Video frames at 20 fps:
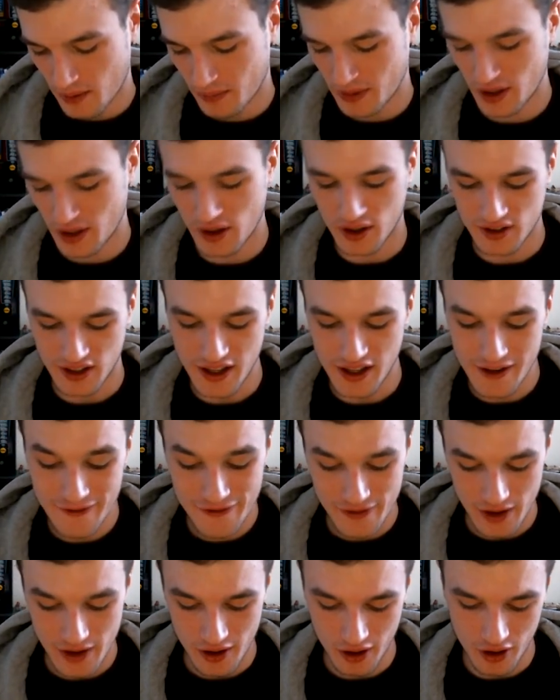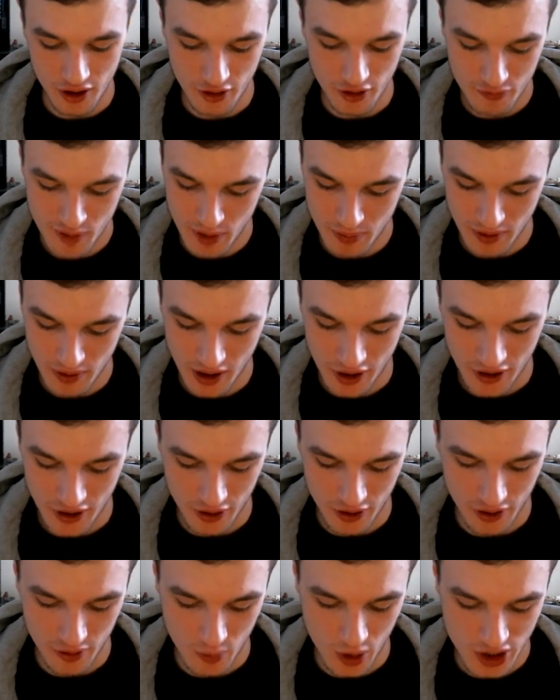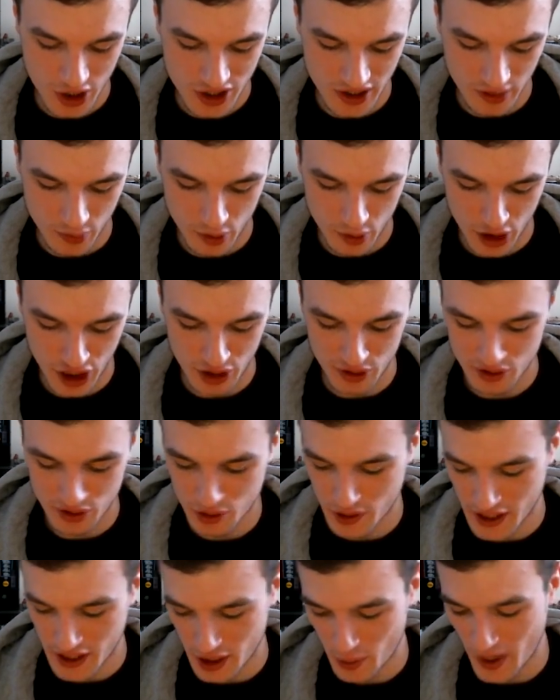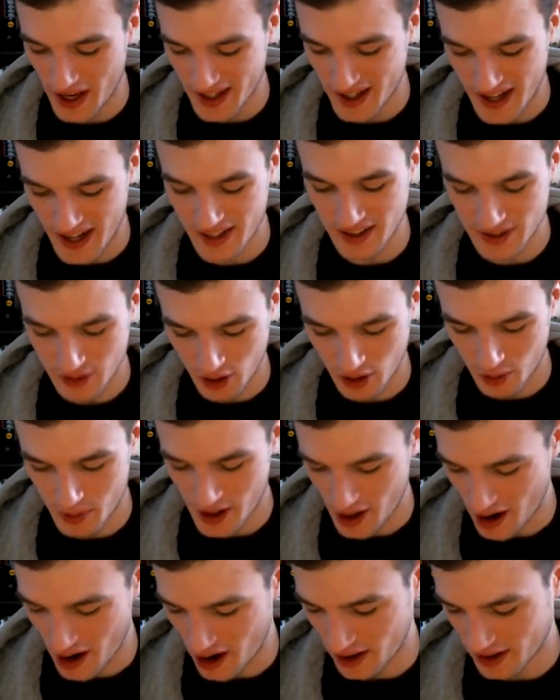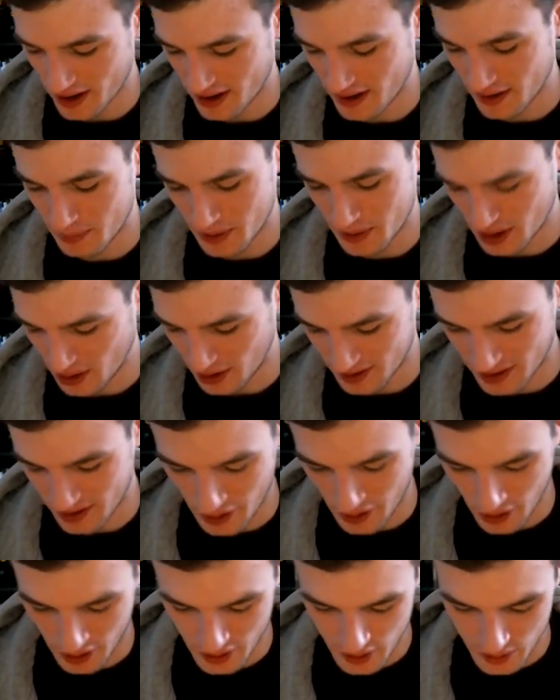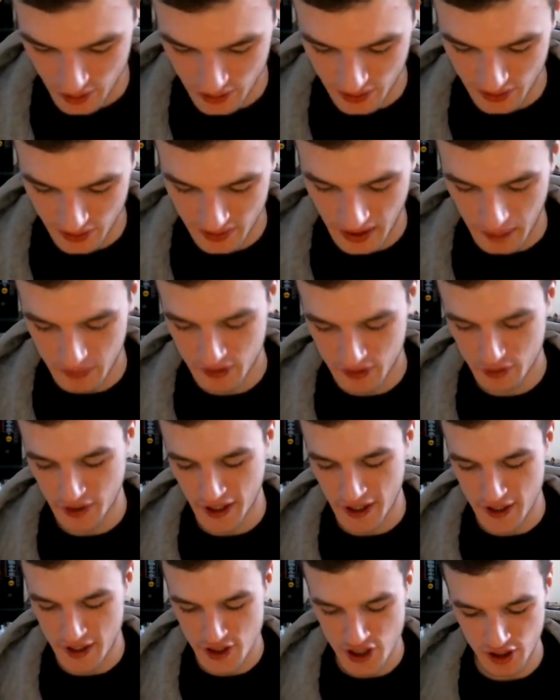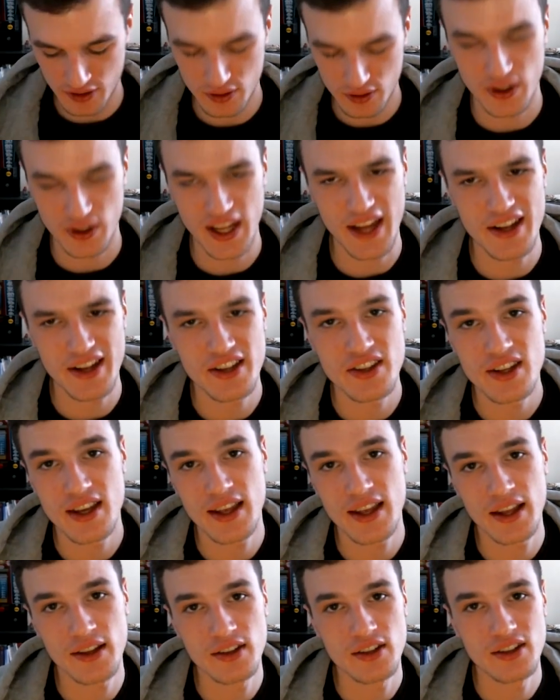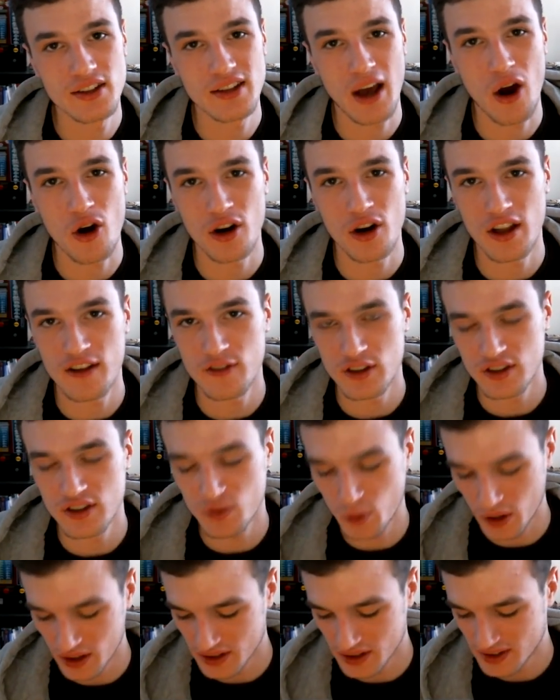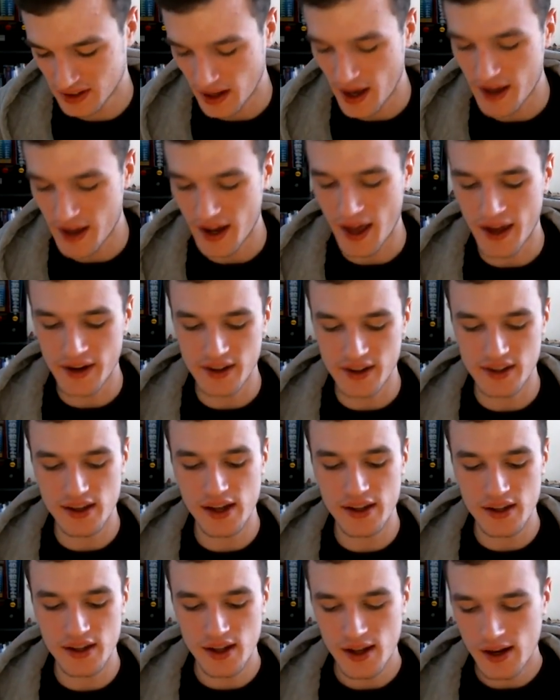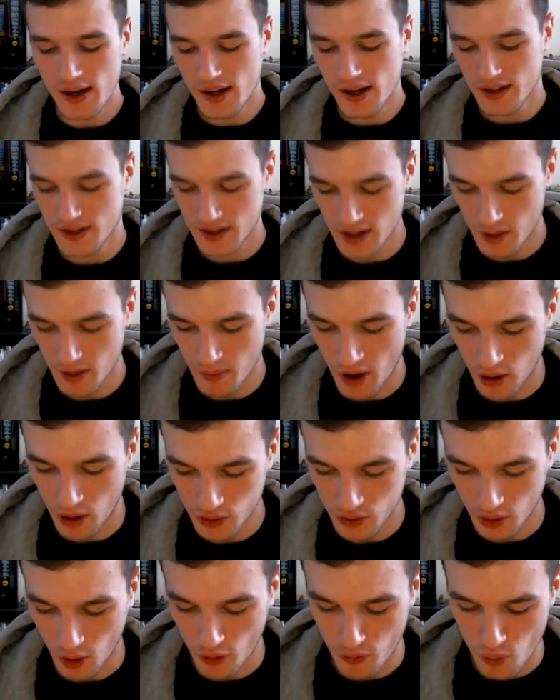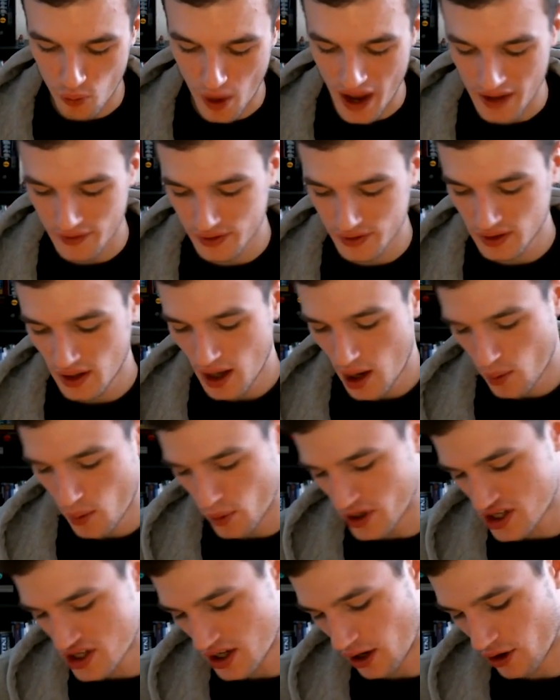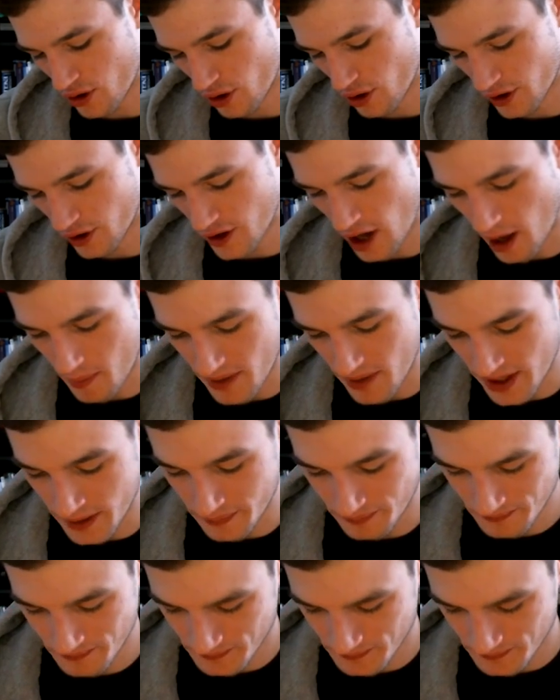Because if a lot of people are gonna watch this video straight away, then it's gonna be hard, because they're gonna use the same strategy. So then in the end, the tower levels will decide, and again, the amount of waves which are gonna come in.